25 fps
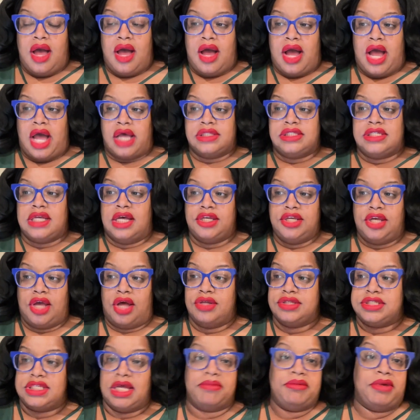I'll tell
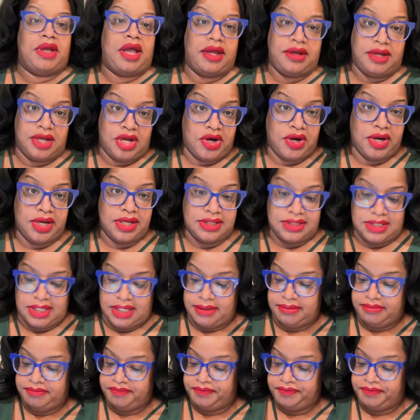y'all something kind of crazy.